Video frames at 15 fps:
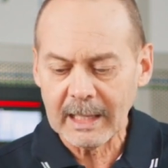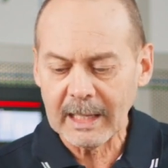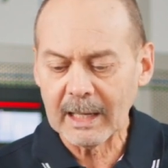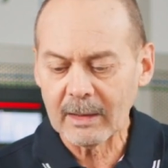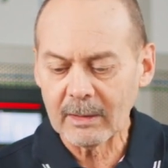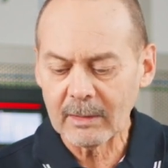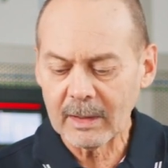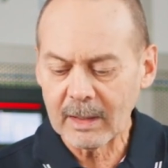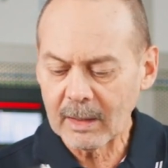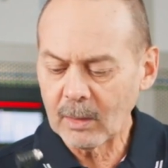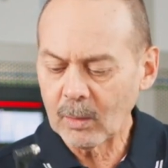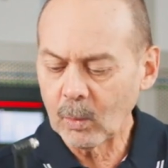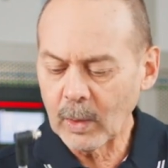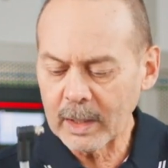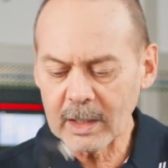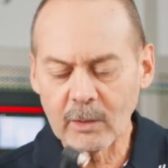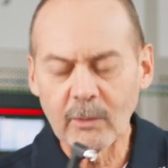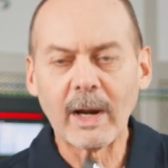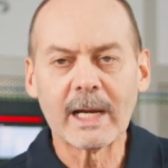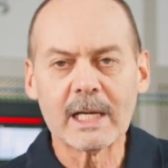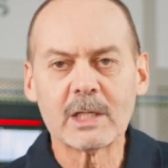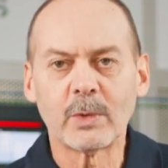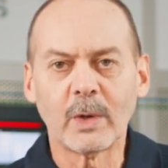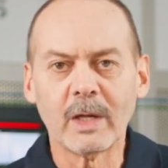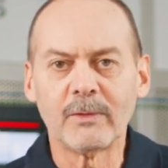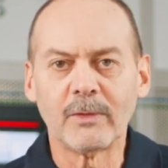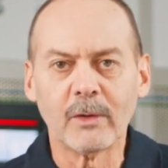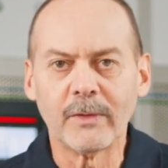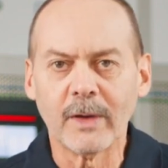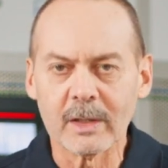Now, when you're running
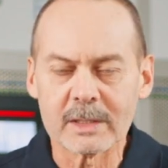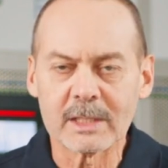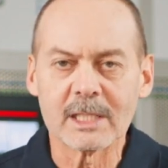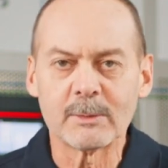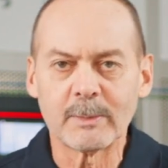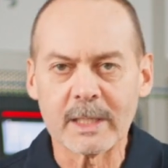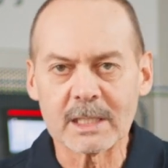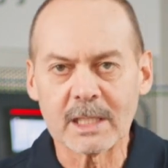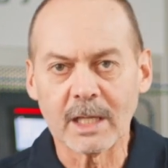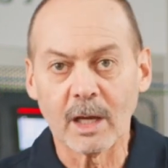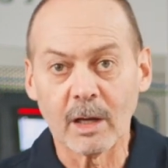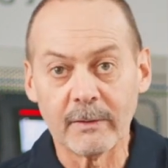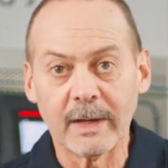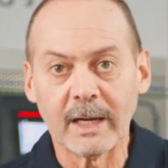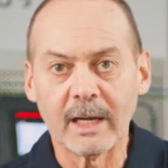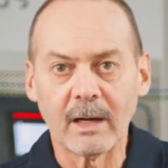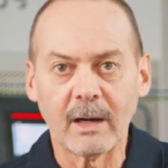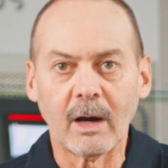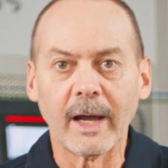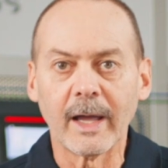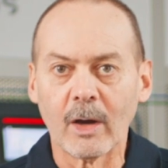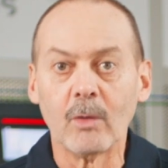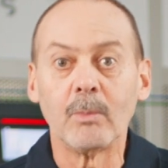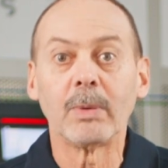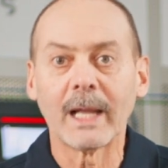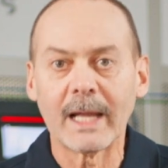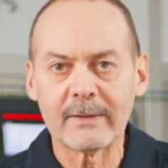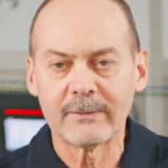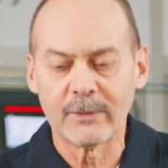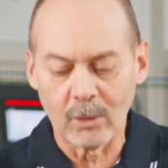24 volts, especially over I/O
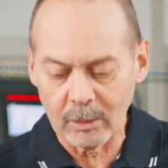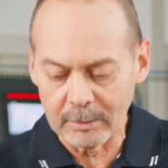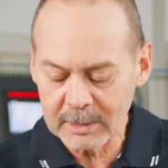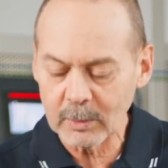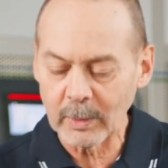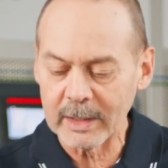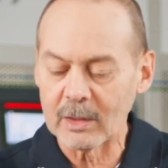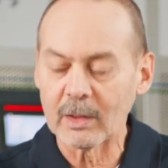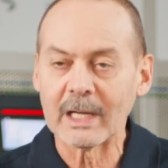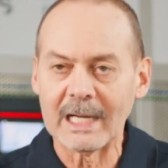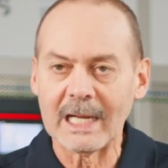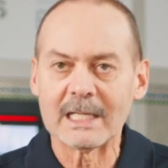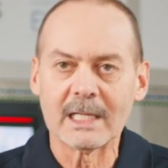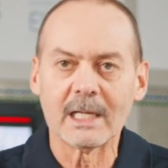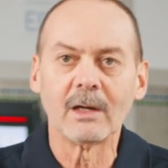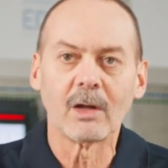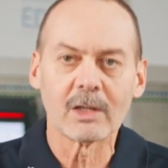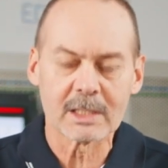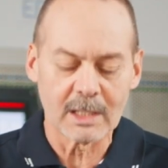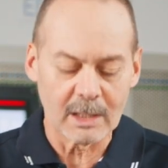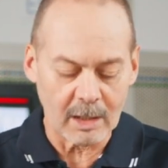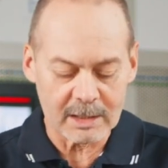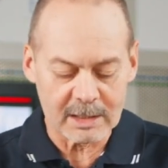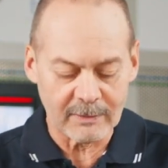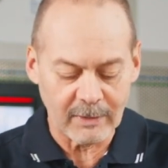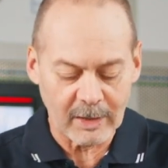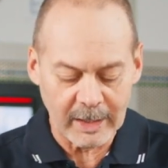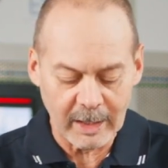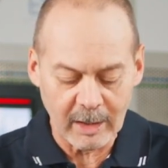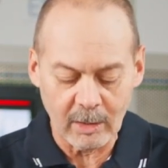platforms, when you're connecting lots and lots
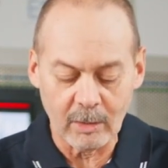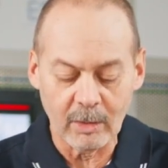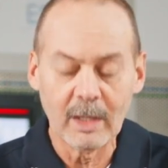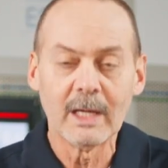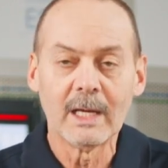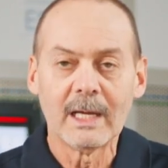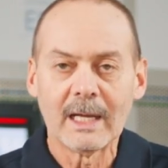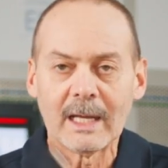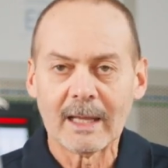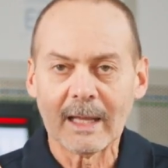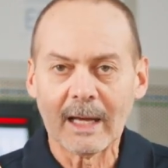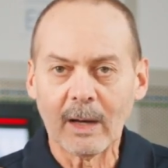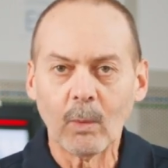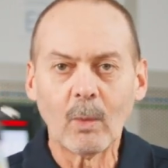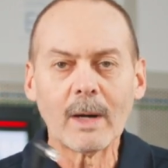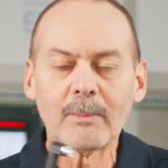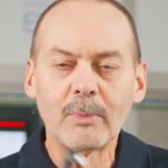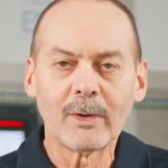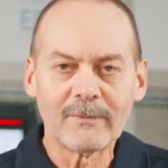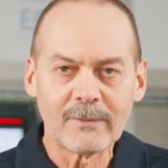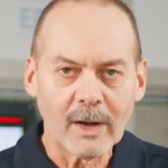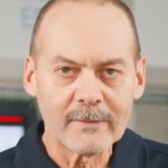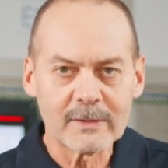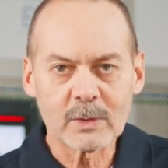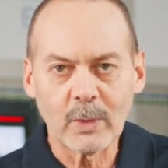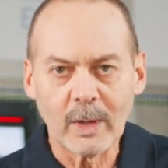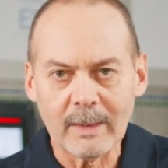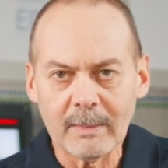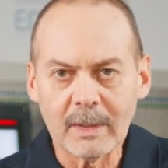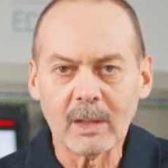of I/O, 1.5
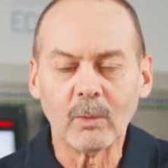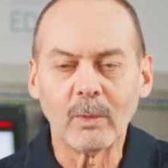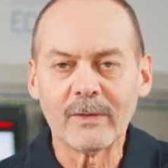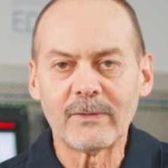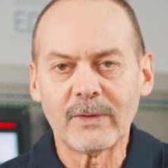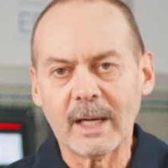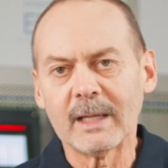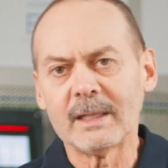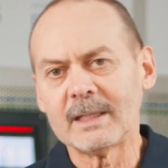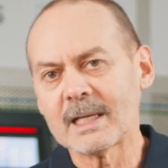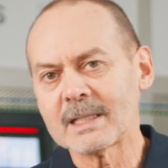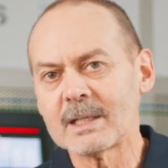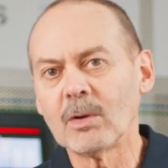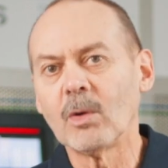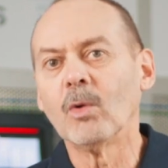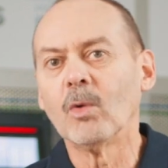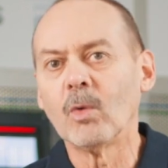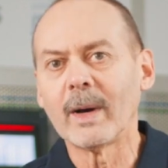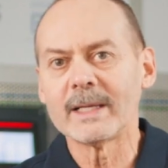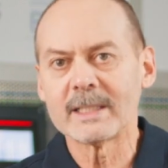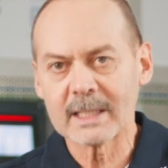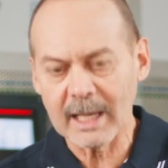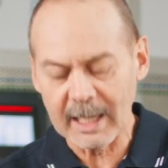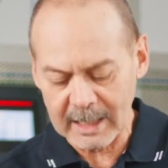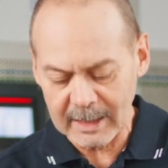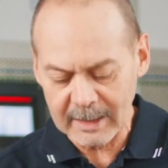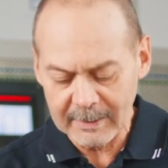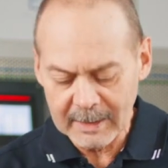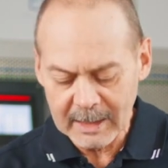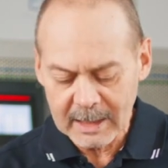square mil we've found doesn't always cut
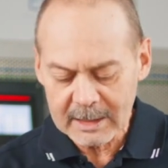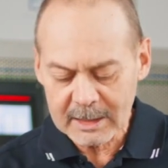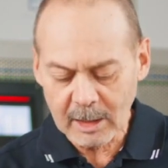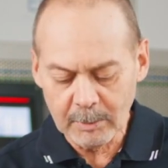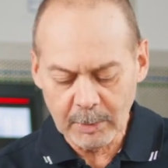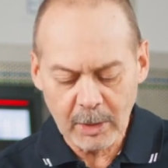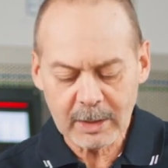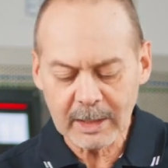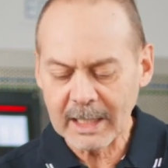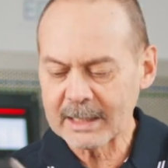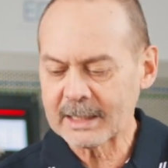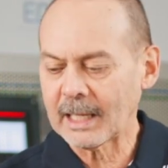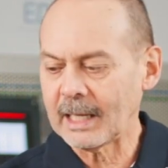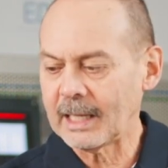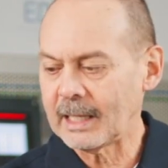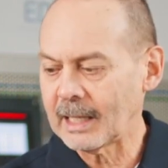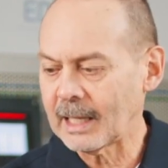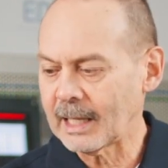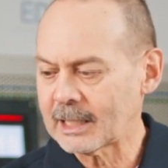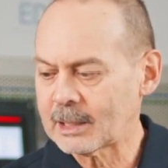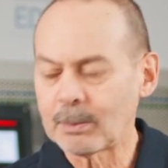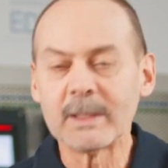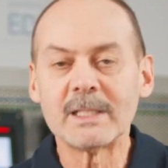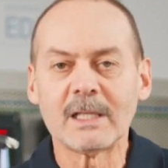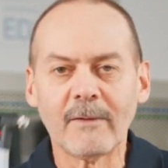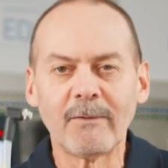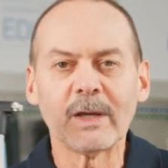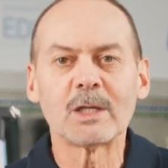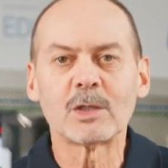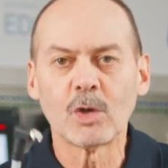it. So Bürkert has a
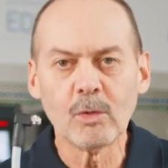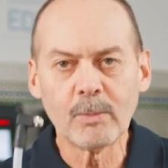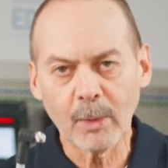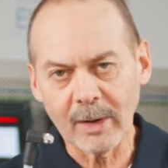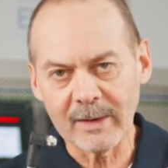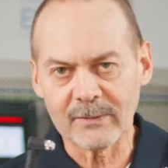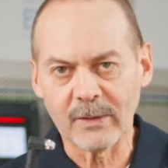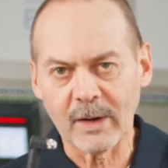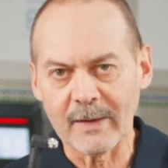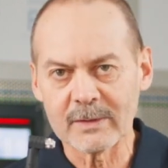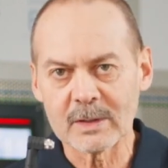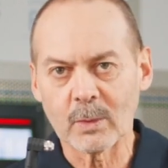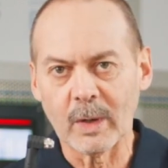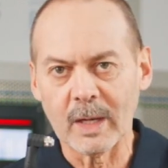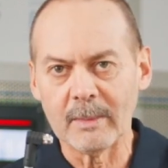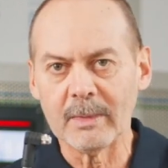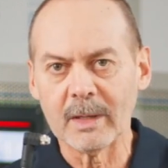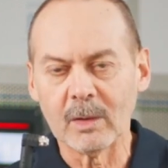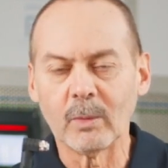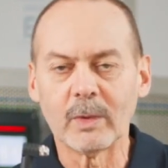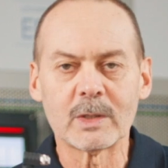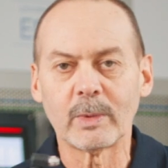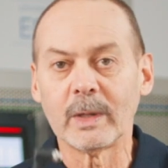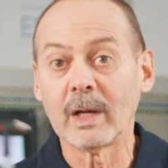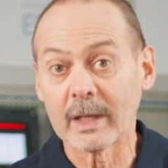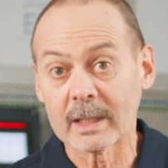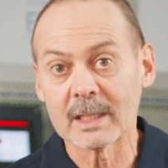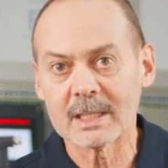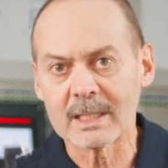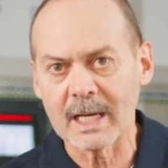specific 2.5 square mil which we
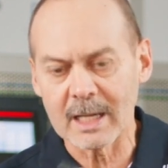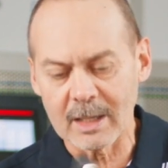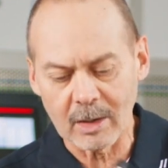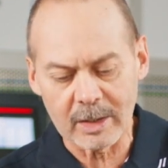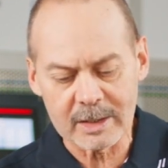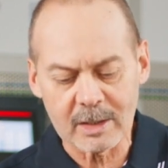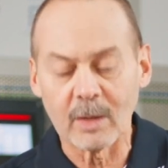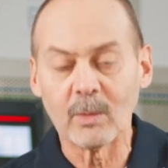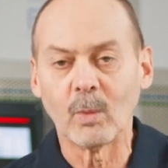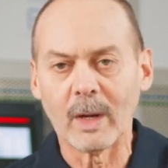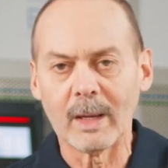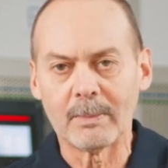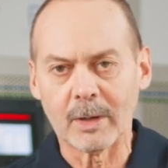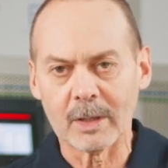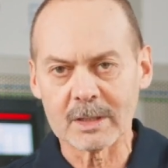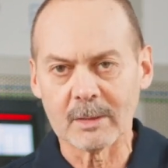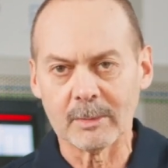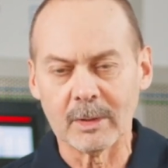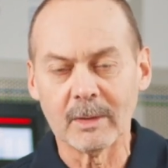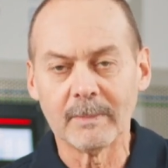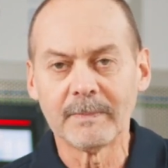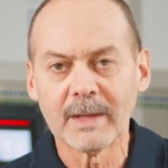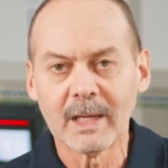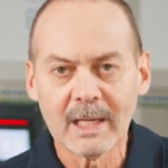like to standardize on where possible.